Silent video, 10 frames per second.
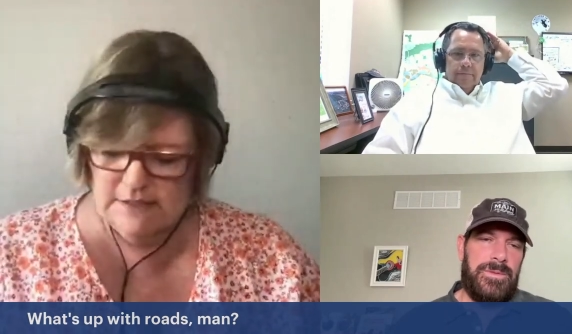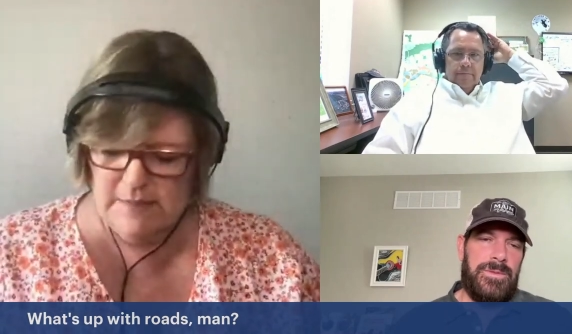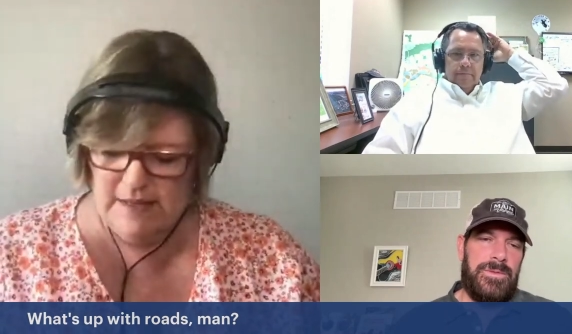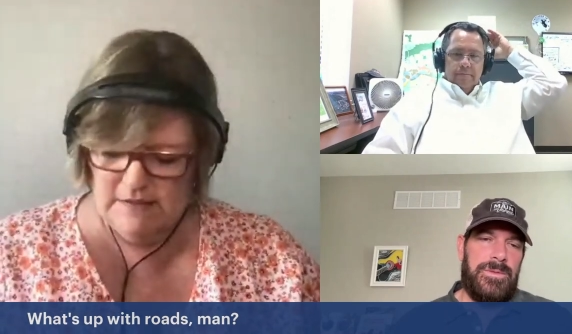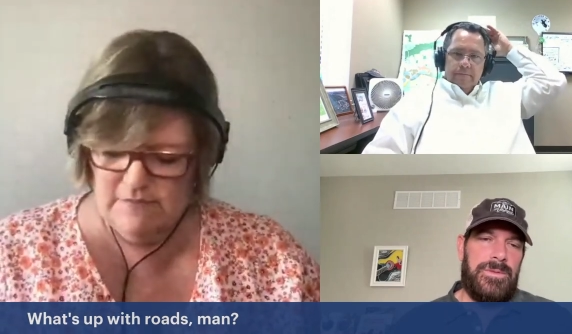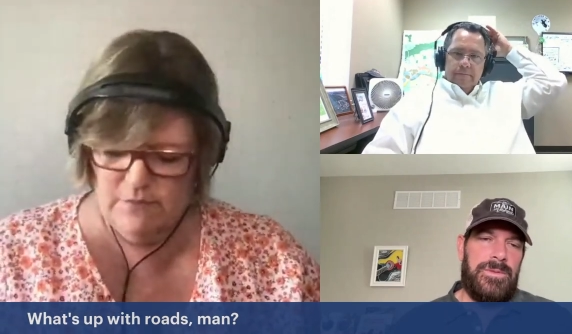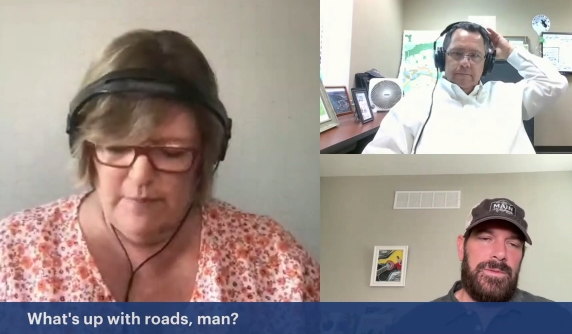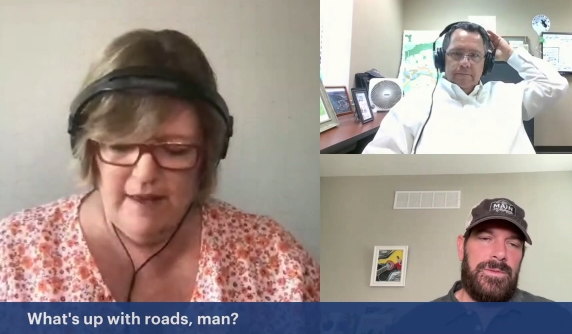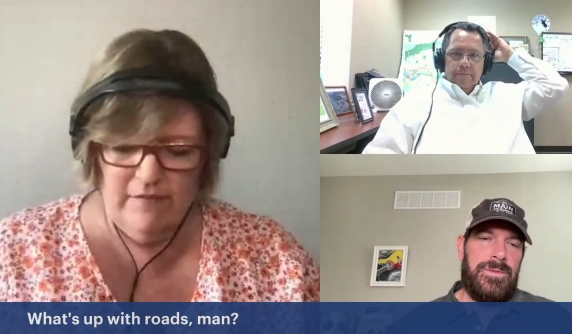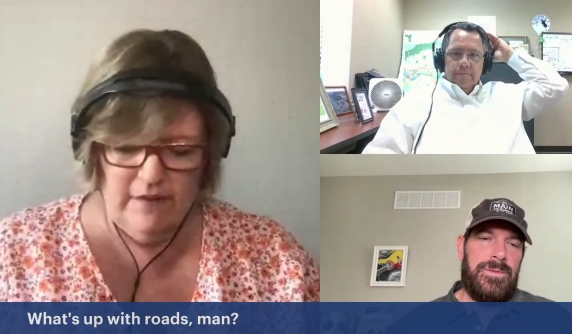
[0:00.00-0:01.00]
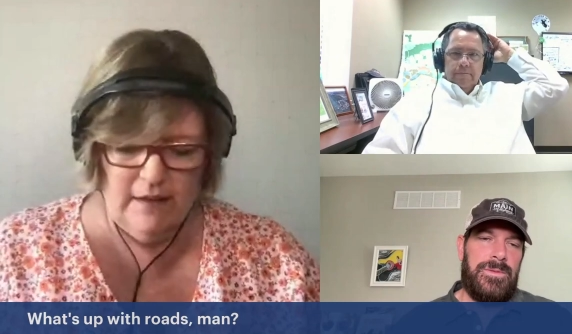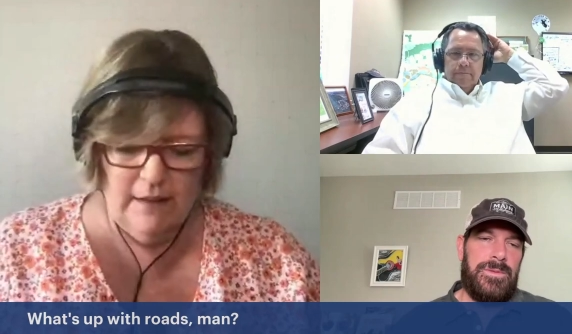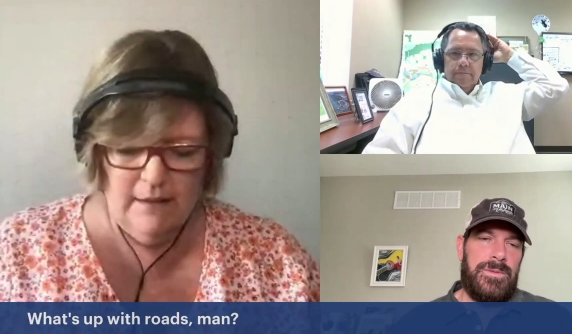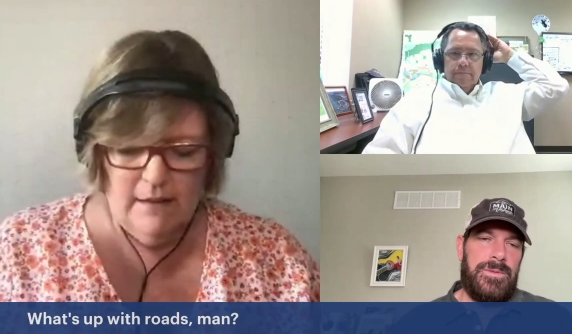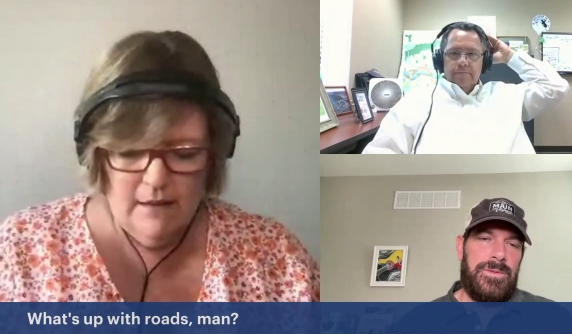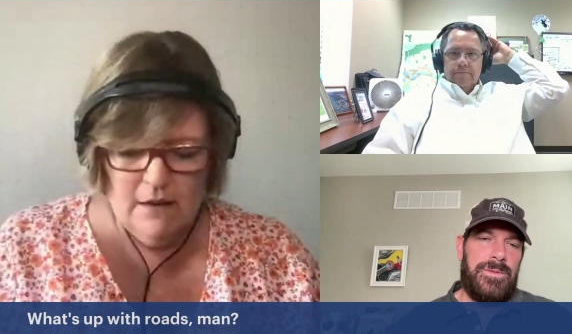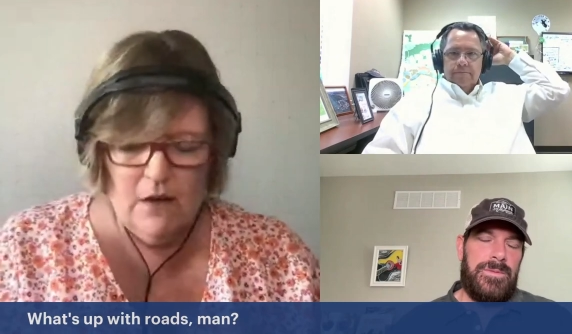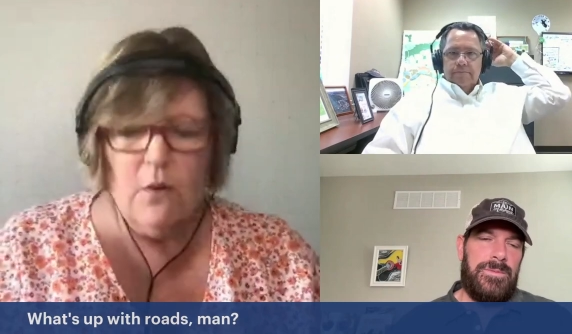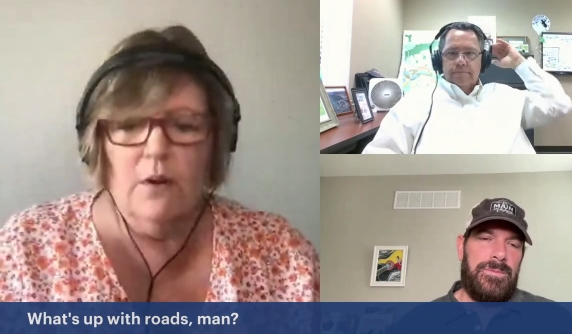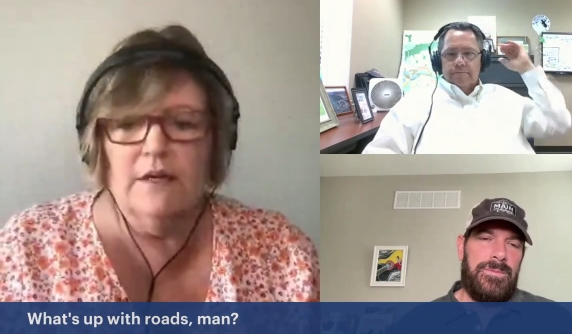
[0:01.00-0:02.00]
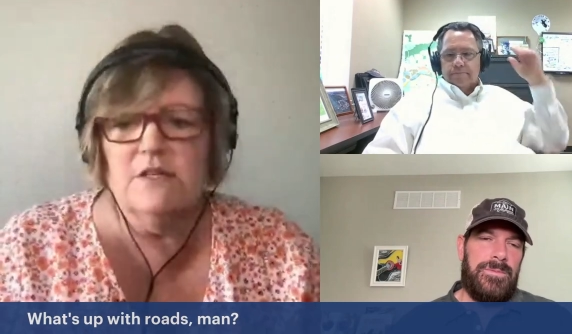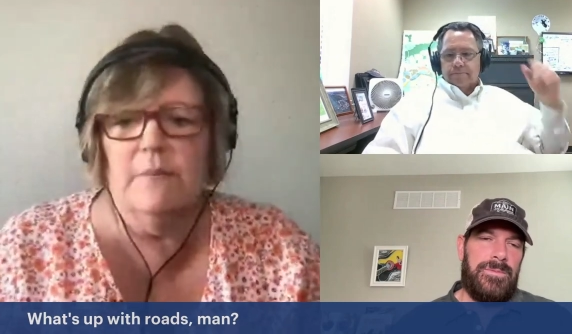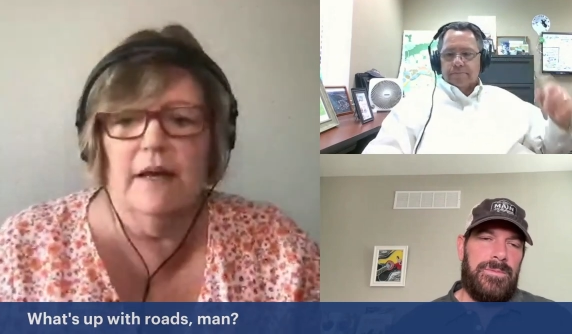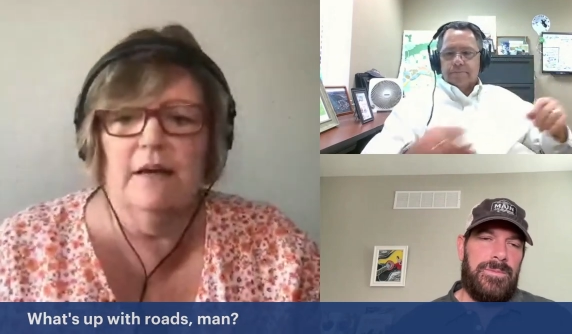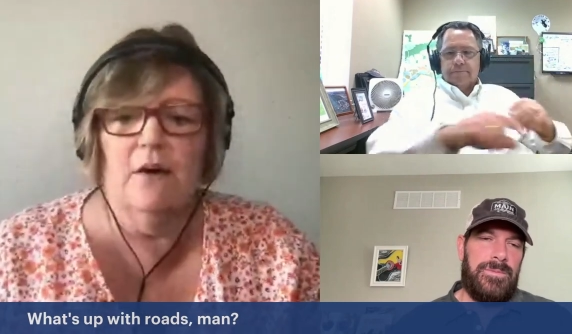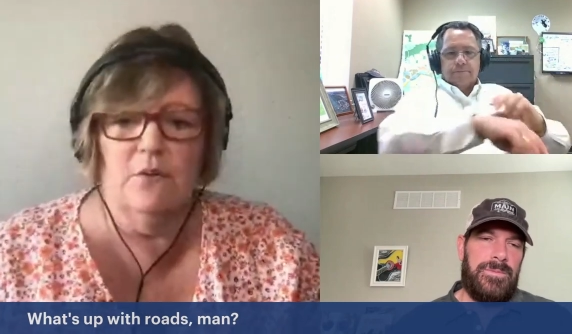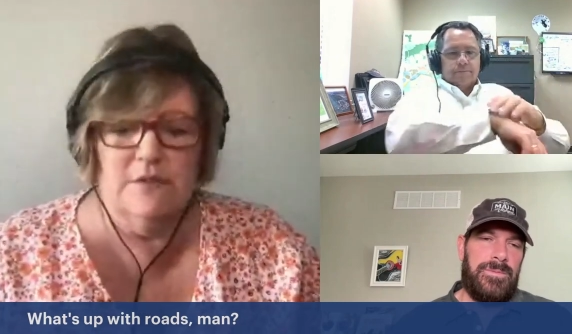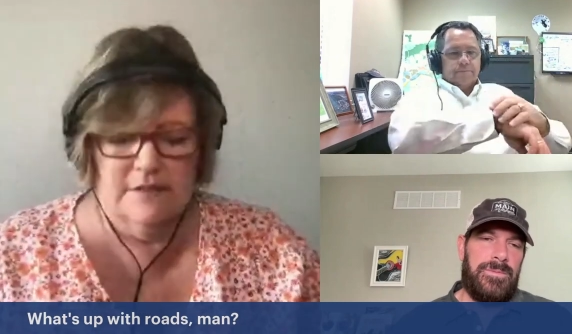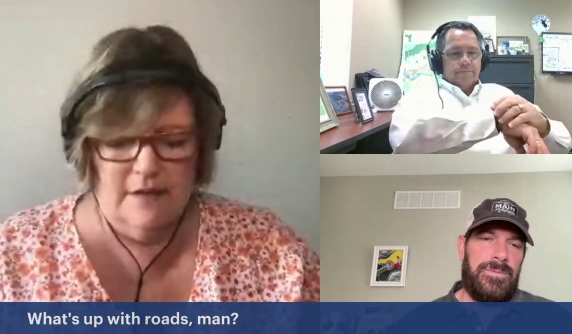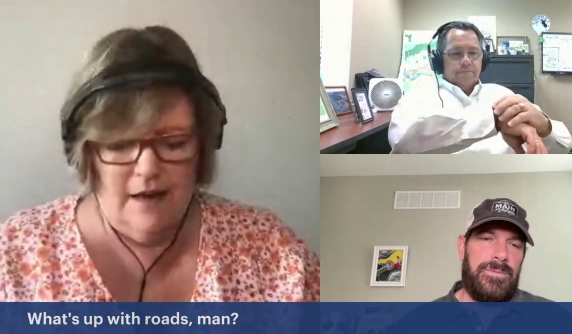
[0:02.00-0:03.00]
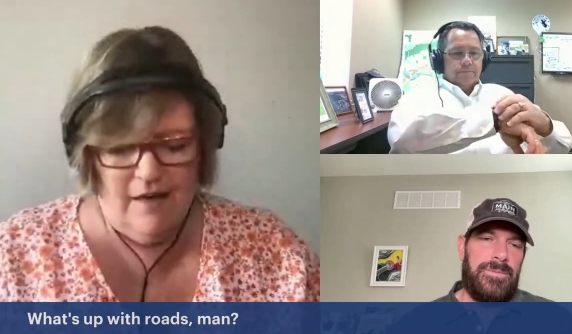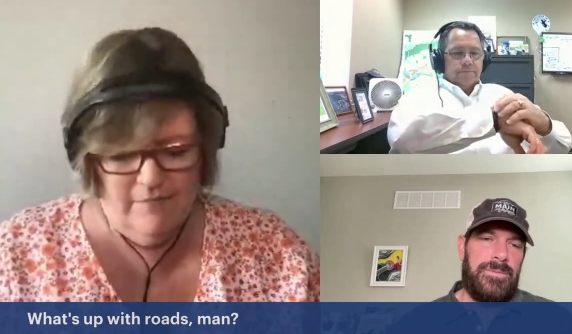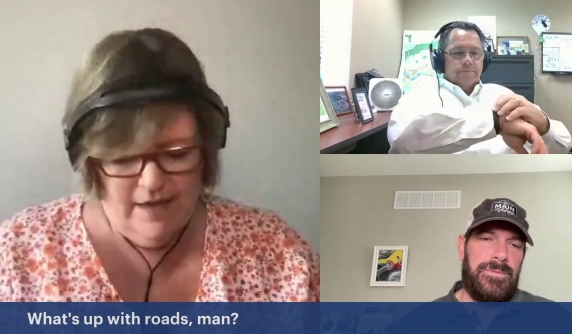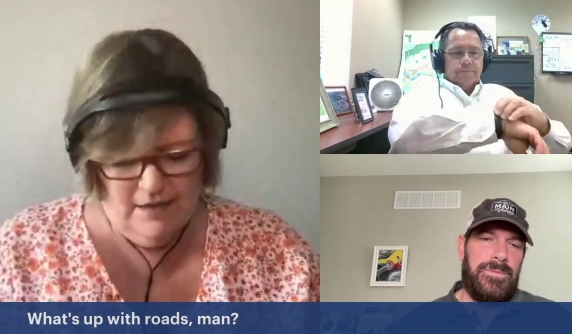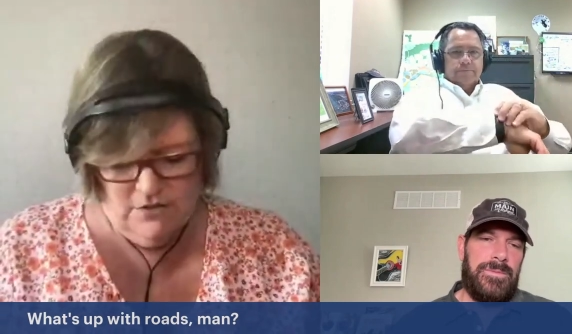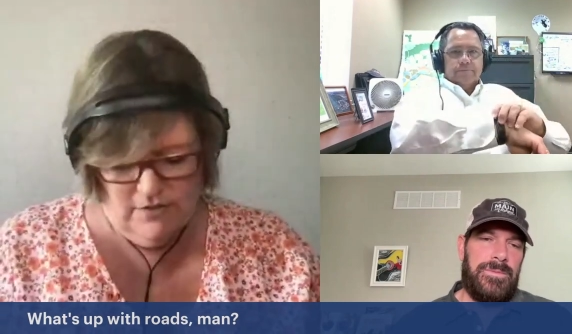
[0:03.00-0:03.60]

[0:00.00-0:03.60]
Speaker 1: to spend for paving according to my notes that I made